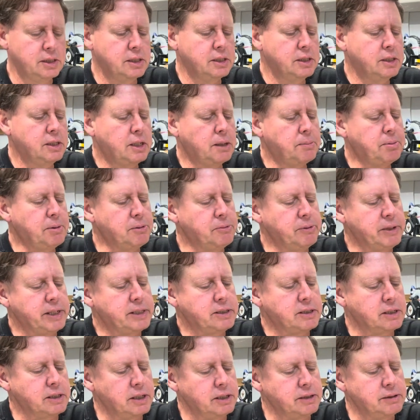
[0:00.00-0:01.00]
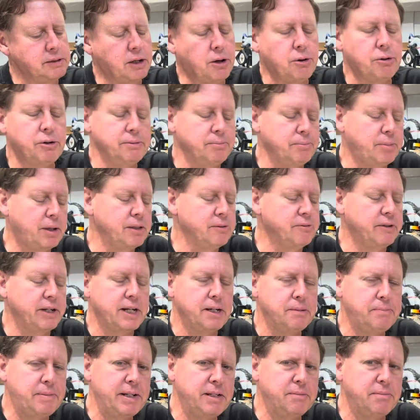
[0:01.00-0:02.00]
couple of weeks ago, oh, and by the way,
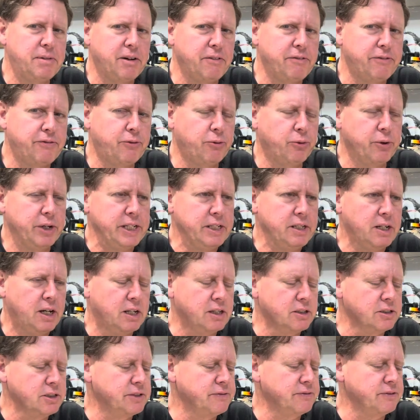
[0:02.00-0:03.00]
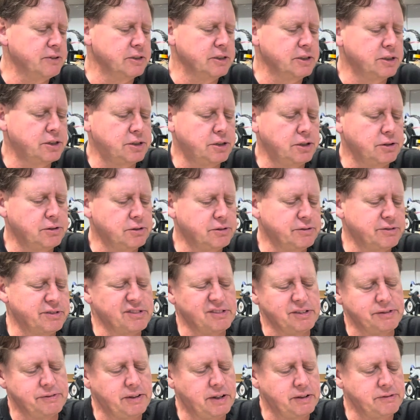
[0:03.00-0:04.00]
I paid about $40 for this total,
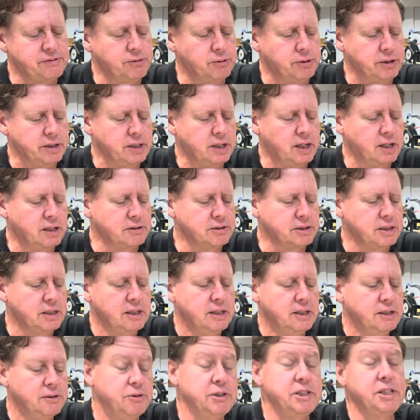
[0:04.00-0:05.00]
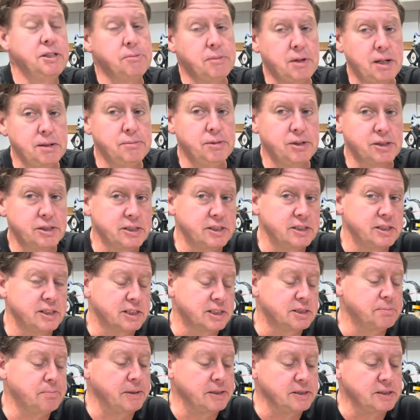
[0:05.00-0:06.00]
$35, $40, which in my book is an
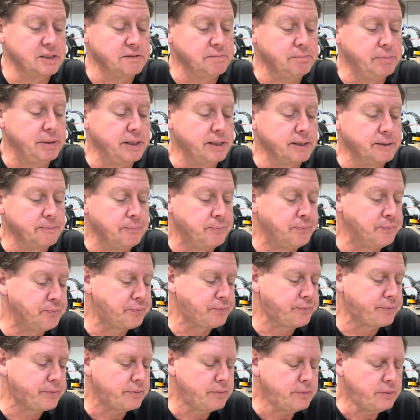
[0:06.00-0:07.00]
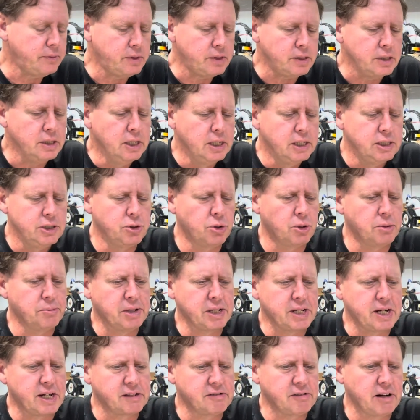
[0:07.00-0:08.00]
expensive pen.
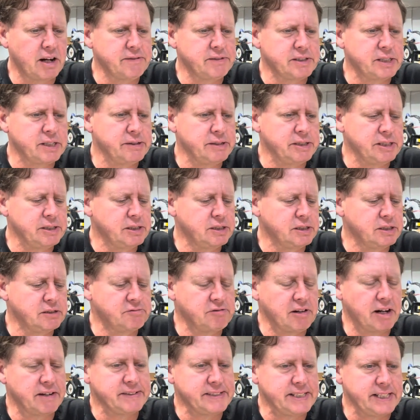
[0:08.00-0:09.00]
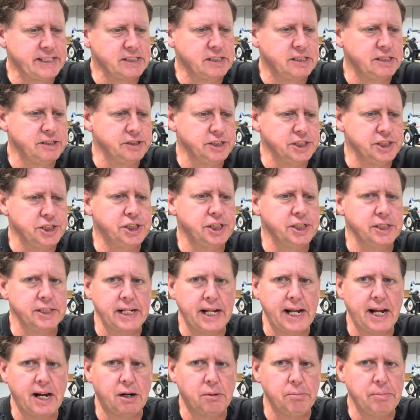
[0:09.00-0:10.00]
Normally, I gravitate to the
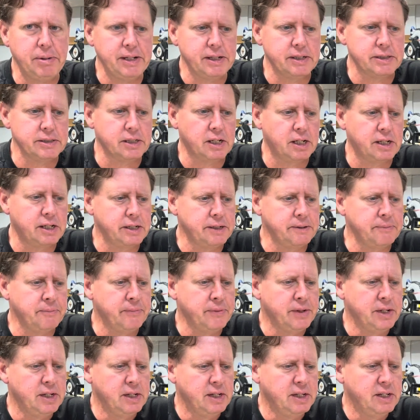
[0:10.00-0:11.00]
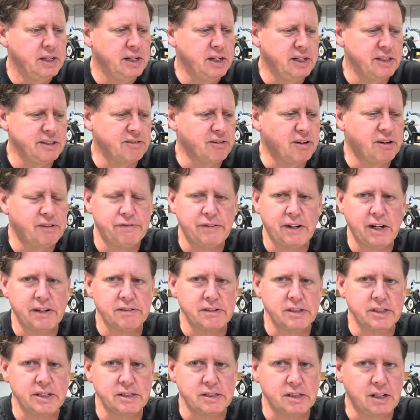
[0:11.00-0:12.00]
Jinhao pen line, and they're all $5
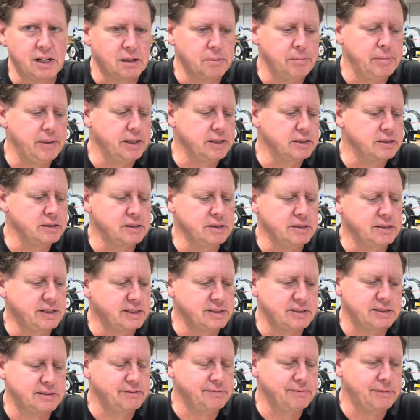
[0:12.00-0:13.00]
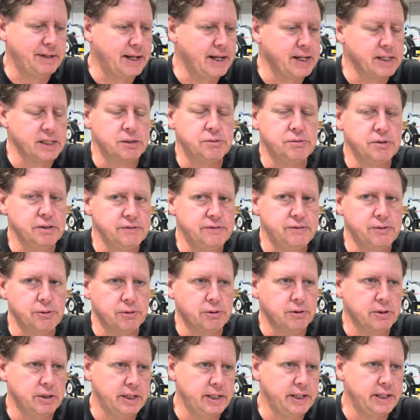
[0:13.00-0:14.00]
or $10 pens, and that's adequate
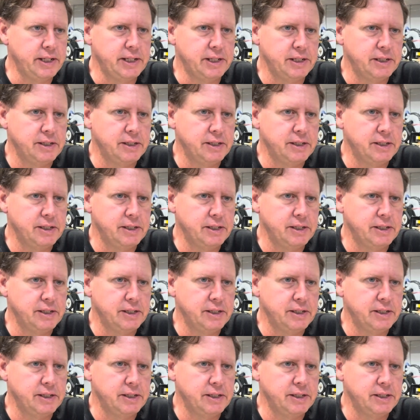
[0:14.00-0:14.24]
for a